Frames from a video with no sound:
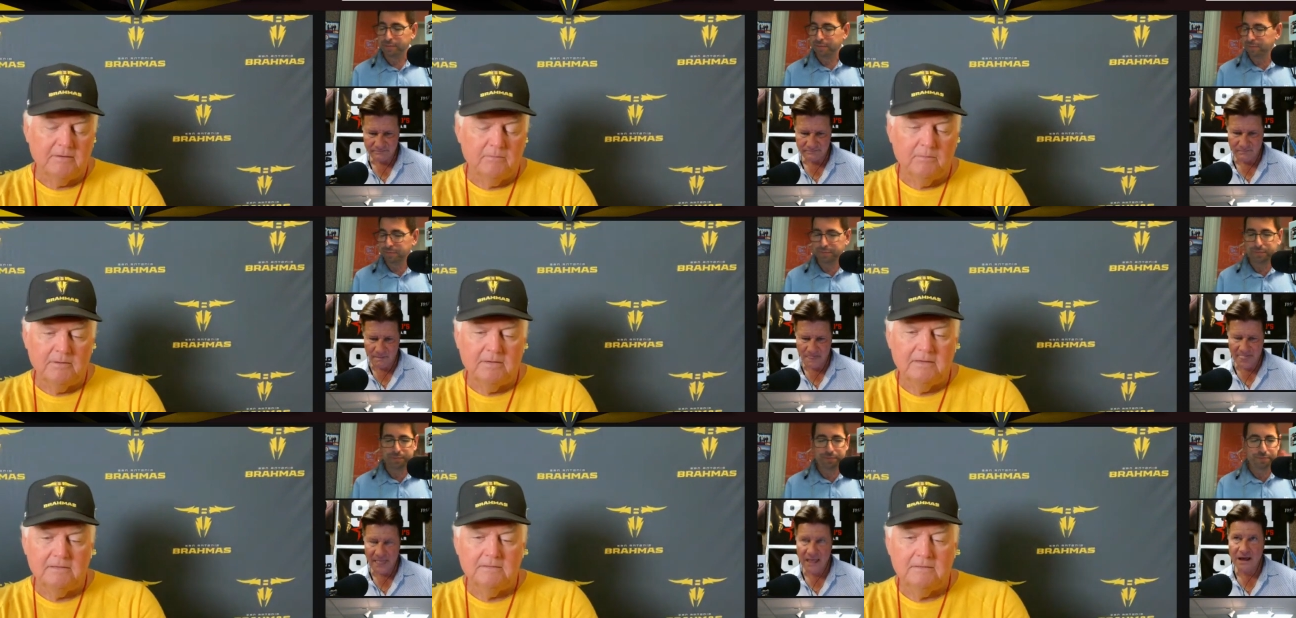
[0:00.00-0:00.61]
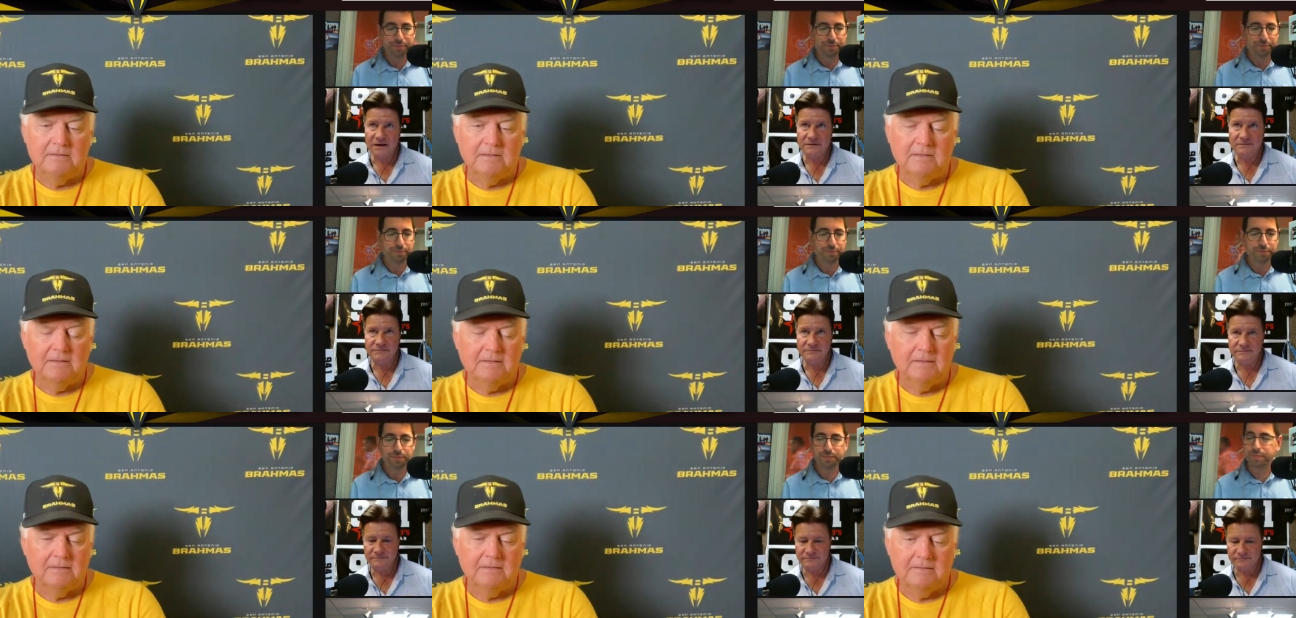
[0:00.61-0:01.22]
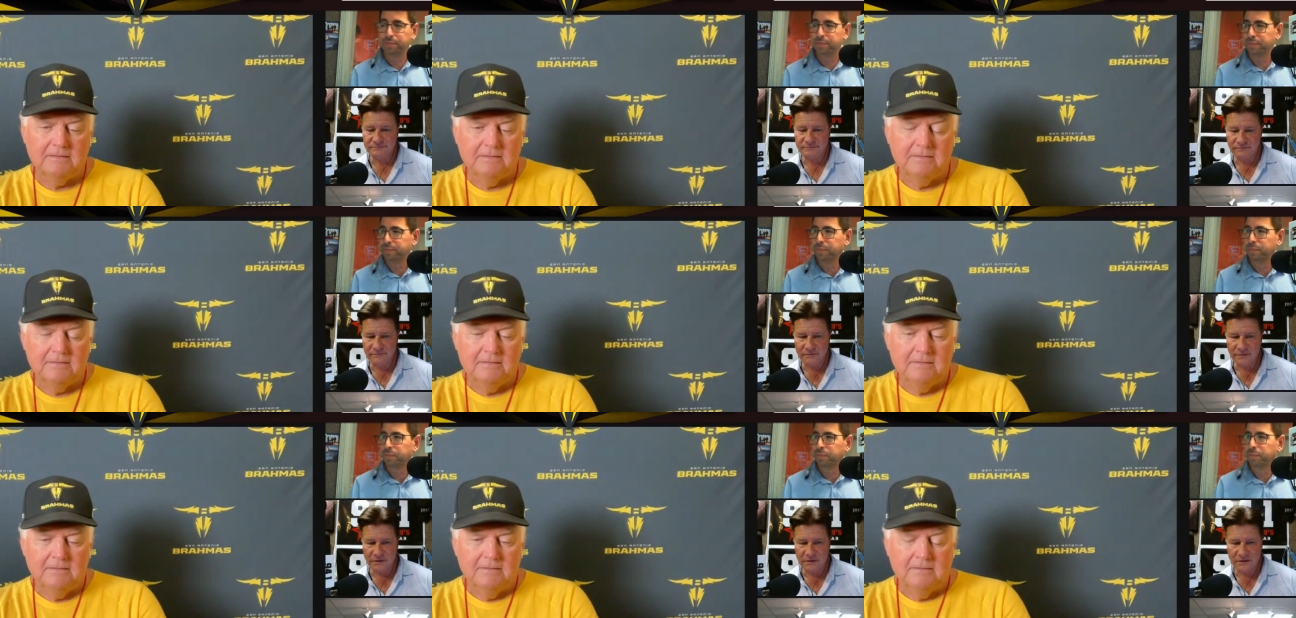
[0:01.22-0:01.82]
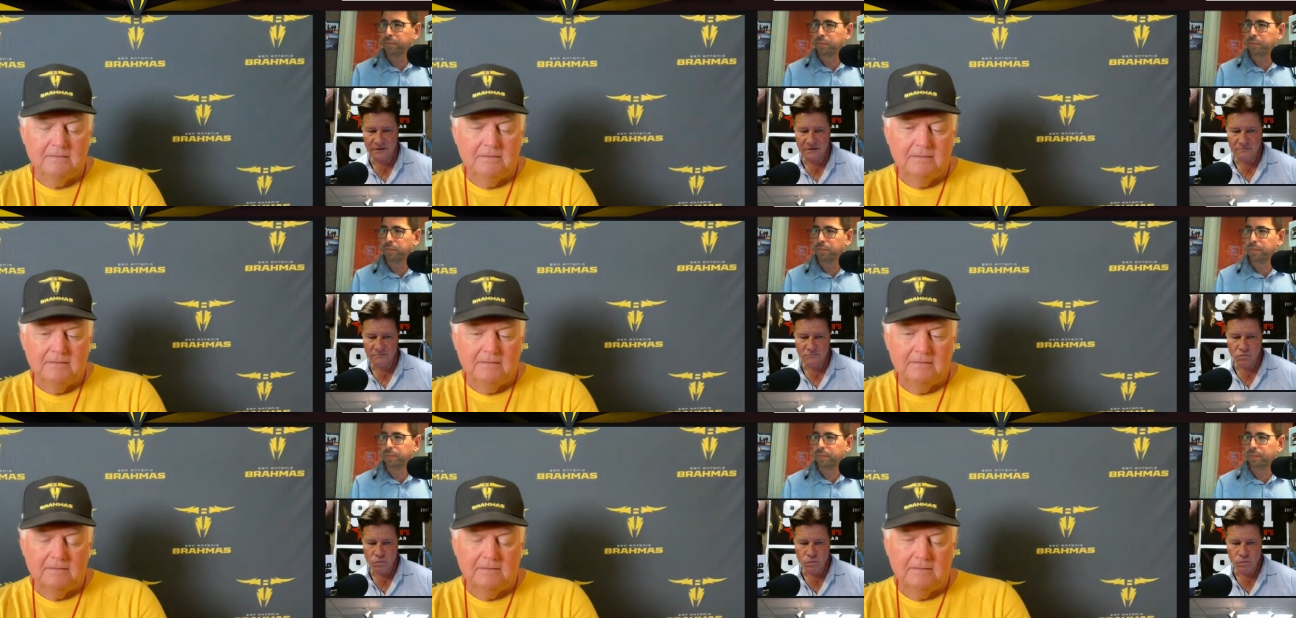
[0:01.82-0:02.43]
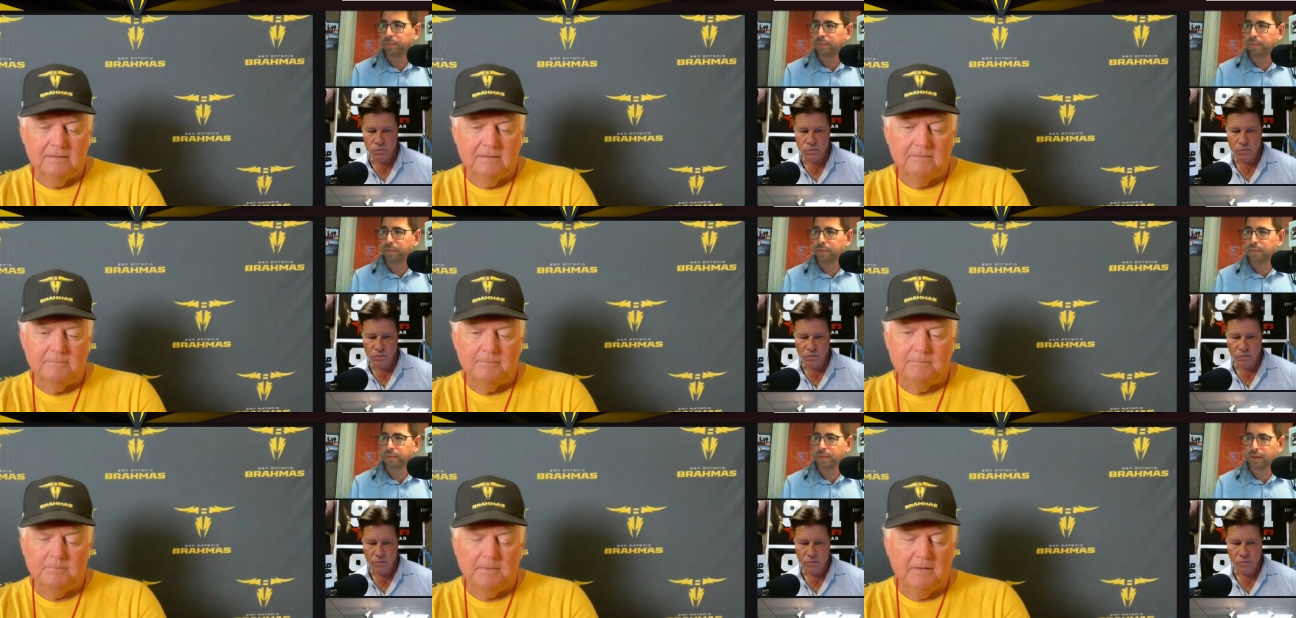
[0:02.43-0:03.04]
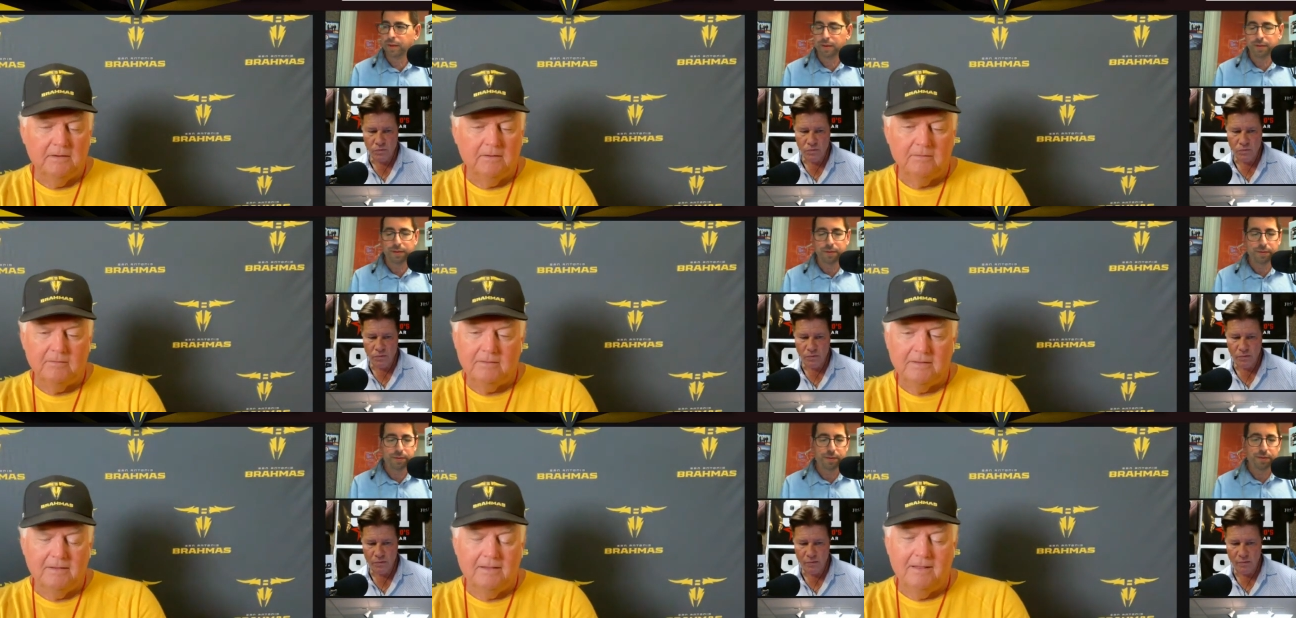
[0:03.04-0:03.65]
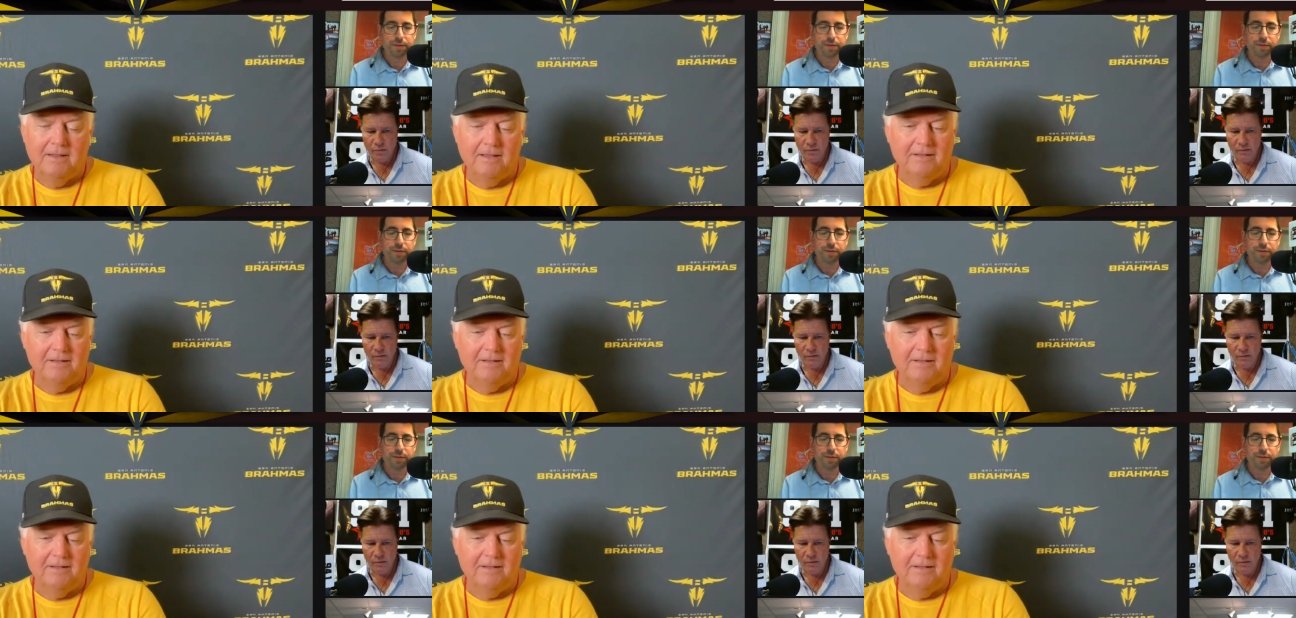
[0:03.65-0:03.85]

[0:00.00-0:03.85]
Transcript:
Speaker 1: that was a great win. Uh, uh, you know,